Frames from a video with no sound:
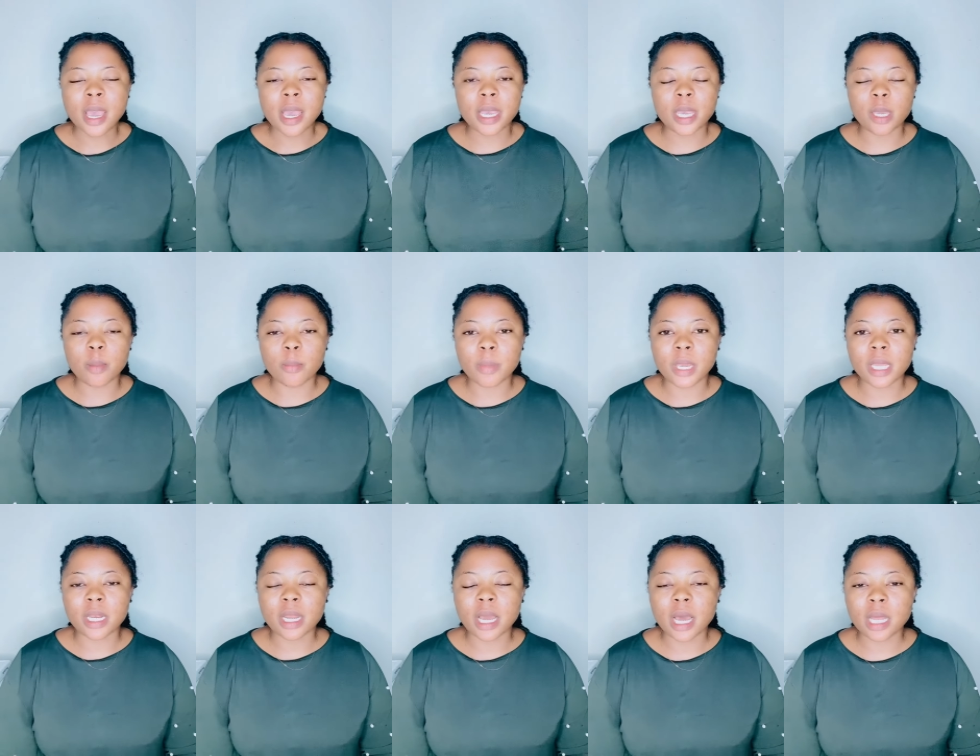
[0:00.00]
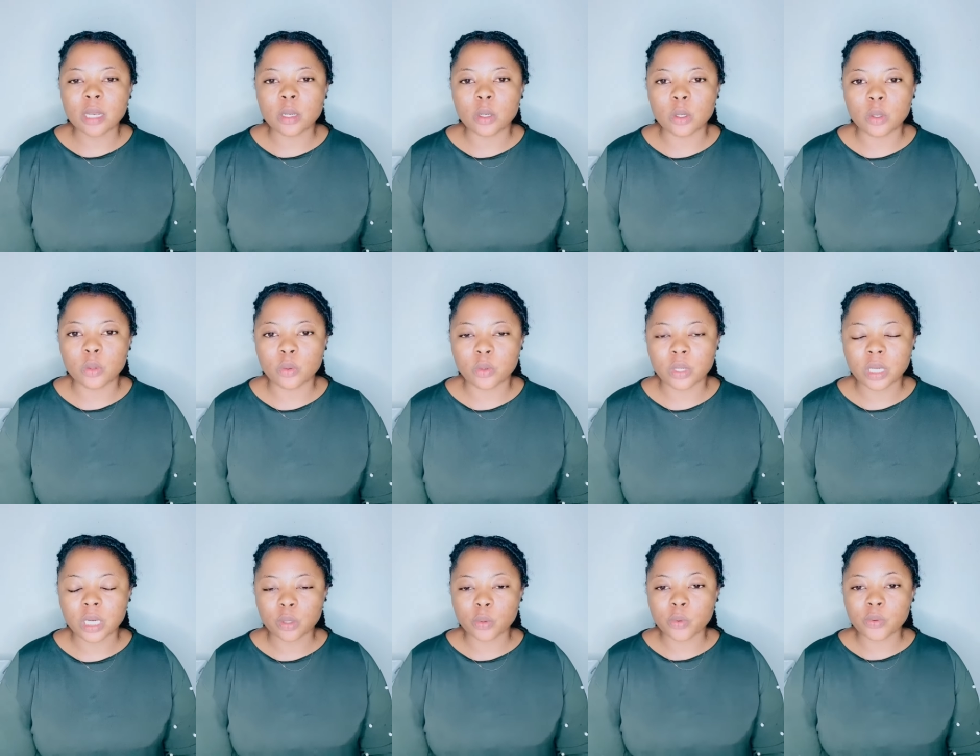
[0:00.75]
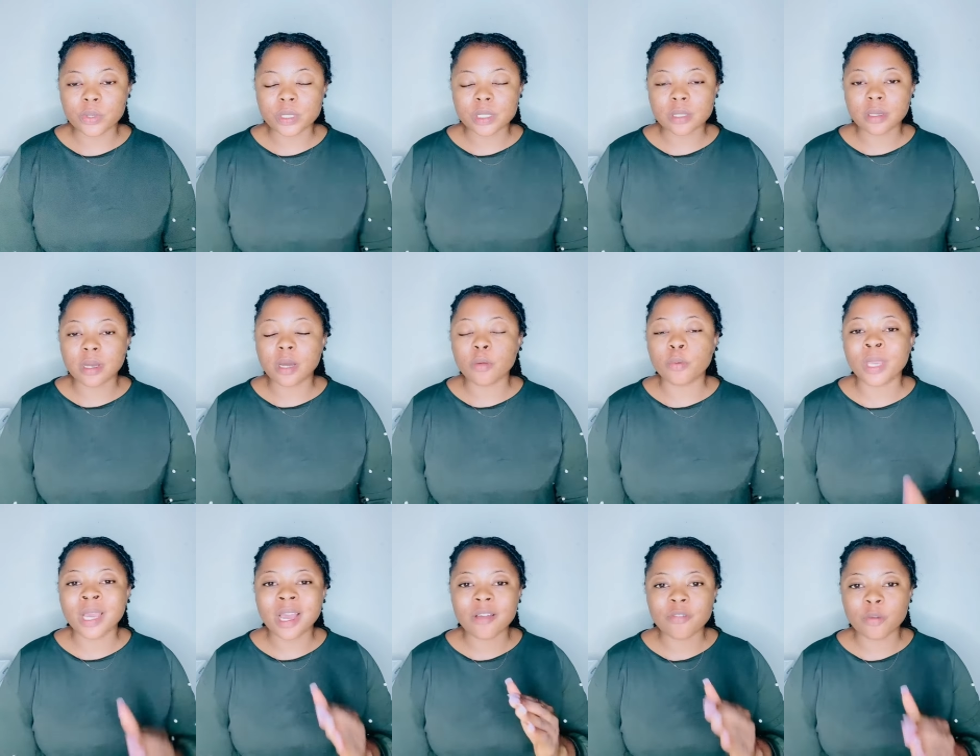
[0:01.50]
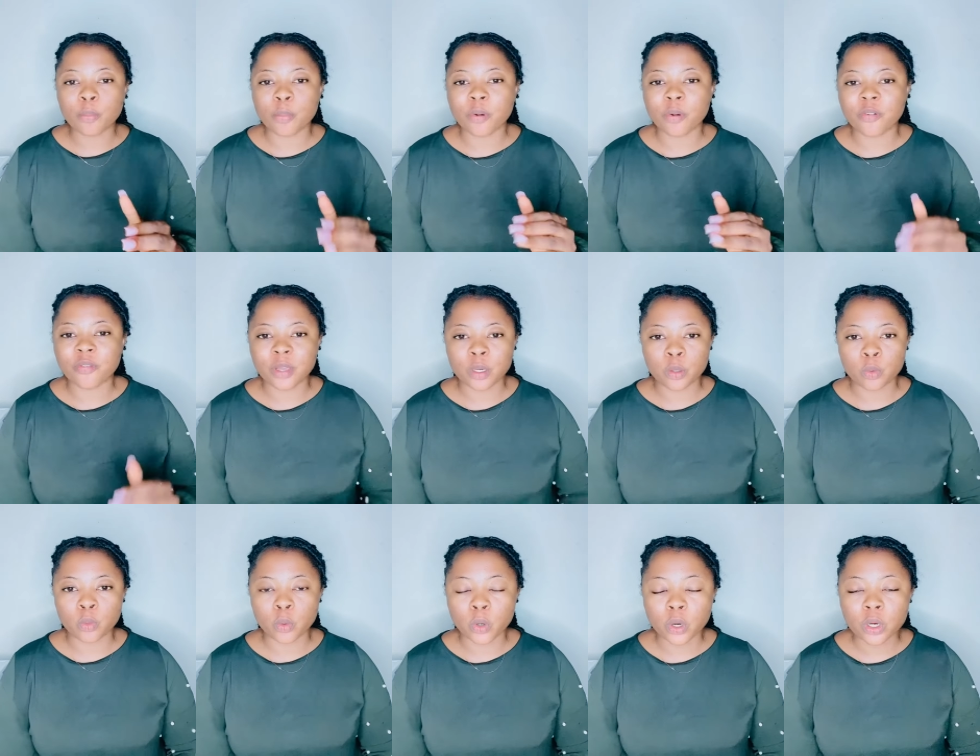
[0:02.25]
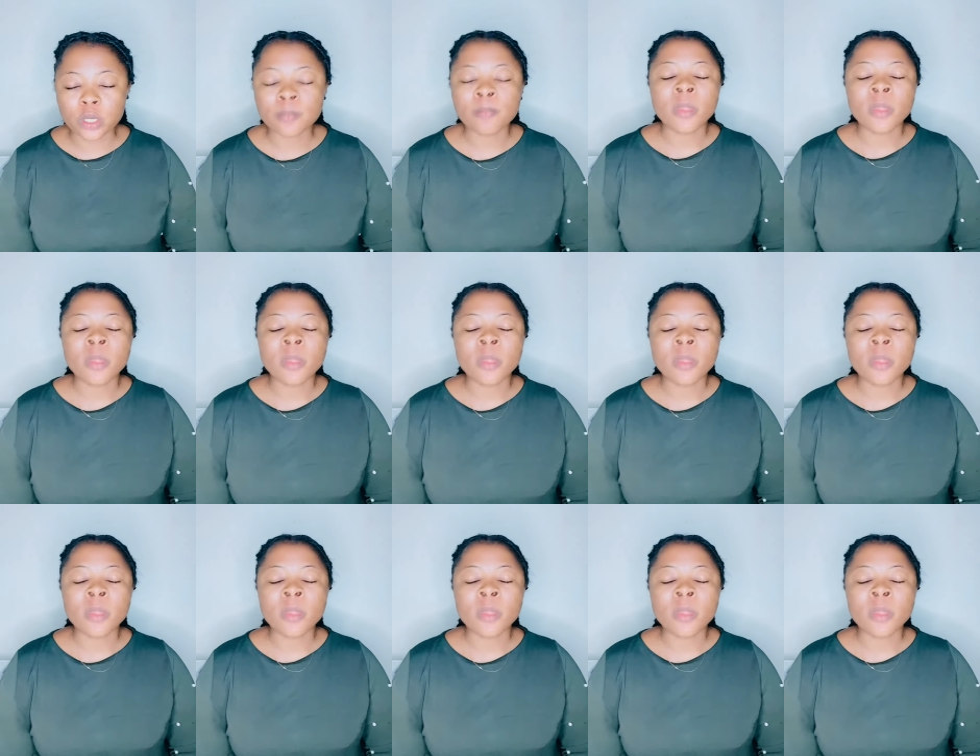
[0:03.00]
Amen. Hallelujah. Glory to God. We have a prophetic word,